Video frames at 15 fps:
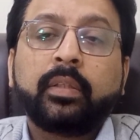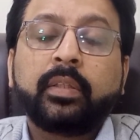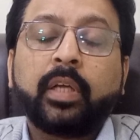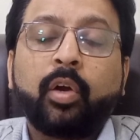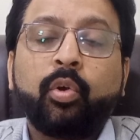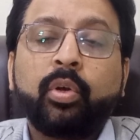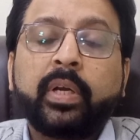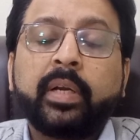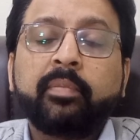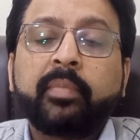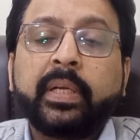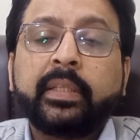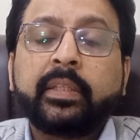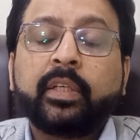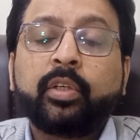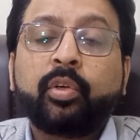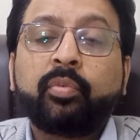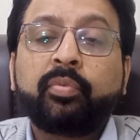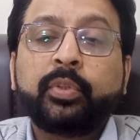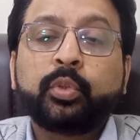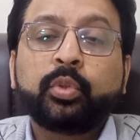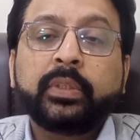The older method
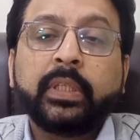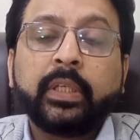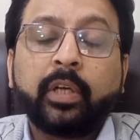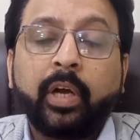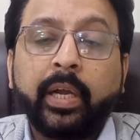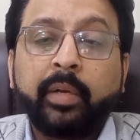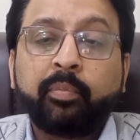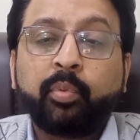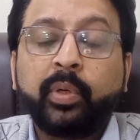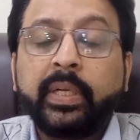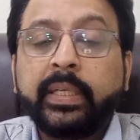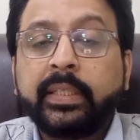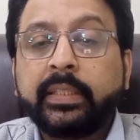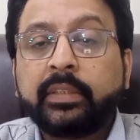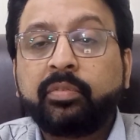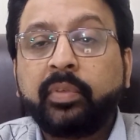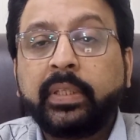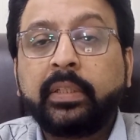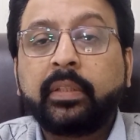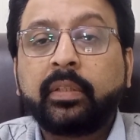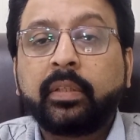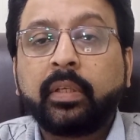of using oil pulling is
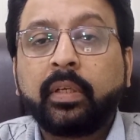with